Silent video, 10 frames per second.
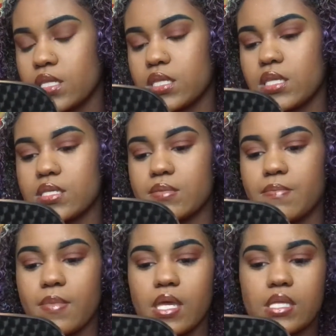this
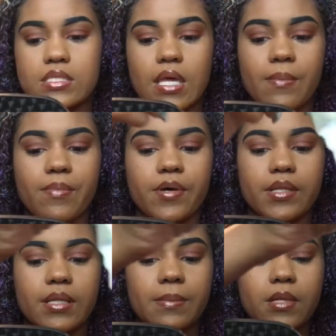mint type
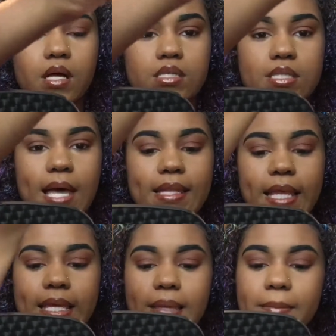of lip gloss. I
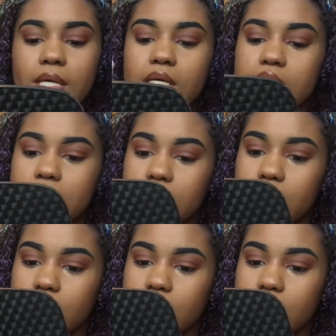like it because